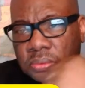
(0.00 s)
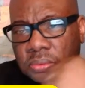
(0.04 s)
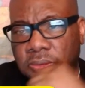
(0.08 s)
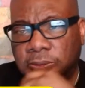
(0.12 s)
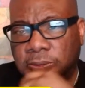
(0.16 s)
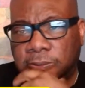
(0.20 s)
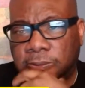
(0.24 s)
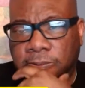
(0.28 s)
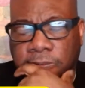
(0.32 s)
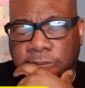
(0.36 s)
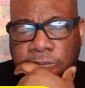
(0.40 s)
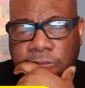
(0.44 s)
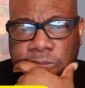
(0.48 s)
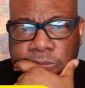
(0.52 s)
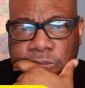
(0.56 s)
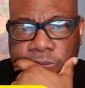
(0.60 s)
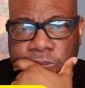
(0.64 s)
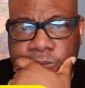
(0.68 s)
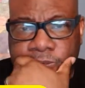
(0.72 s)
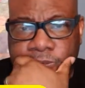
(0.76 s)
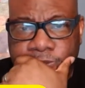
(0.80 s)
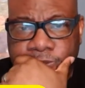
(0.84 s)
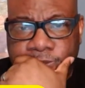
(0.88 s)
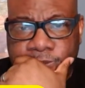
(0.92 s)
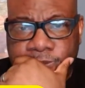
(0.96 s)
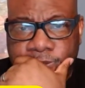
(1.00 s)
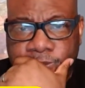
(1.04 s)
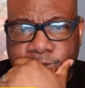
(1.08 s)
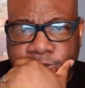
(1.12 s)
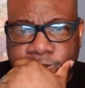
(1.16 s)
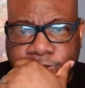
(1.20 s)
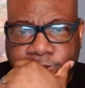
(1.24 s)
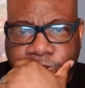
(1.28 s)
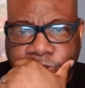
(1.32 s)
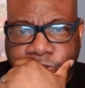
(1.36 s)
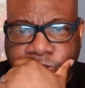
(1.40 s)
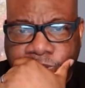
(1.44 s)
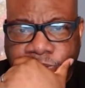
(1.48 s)

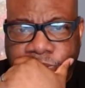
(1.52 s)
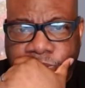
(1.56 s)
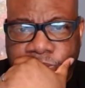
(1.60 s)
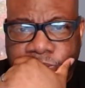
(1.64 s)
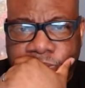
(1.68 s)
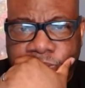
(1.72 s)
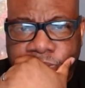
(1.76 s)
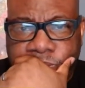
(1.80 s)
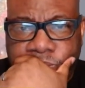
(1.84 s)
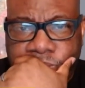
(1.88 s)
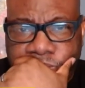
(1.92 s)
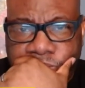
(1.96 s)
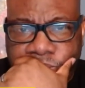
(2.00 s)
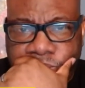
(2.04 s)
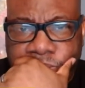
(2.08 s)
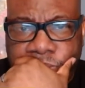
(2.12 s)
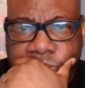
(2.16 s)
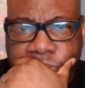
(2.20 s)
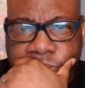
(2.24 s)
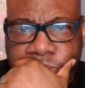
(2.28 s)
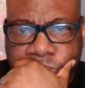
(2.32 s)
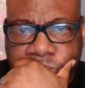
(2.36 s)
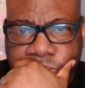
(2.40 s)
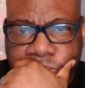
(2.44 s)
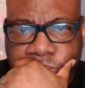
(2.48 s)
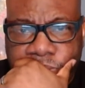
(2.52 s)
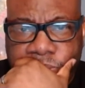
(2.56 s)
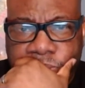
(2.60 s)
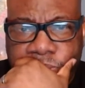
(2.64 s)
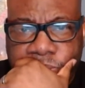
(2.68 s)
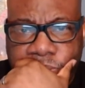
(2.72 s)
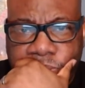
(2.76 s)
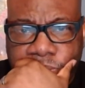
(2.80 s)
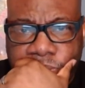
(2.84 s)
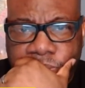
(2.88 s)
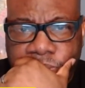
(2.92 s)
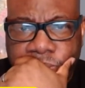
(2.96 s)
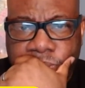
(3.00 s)

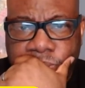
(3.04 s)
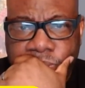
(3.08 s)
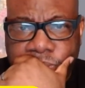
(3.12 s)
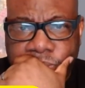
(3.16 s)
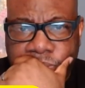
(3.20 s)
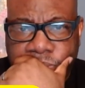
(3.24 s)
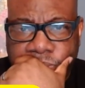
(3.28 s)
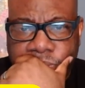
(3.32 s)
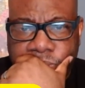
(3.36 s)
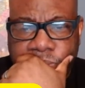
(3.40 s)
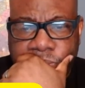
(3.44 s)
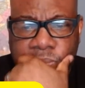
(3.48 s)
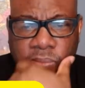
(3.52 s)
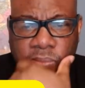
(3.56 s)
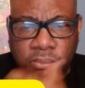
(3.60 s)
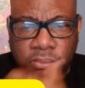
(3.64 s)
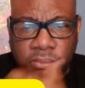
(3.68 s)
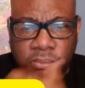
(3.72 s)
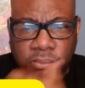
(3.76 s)
(silent)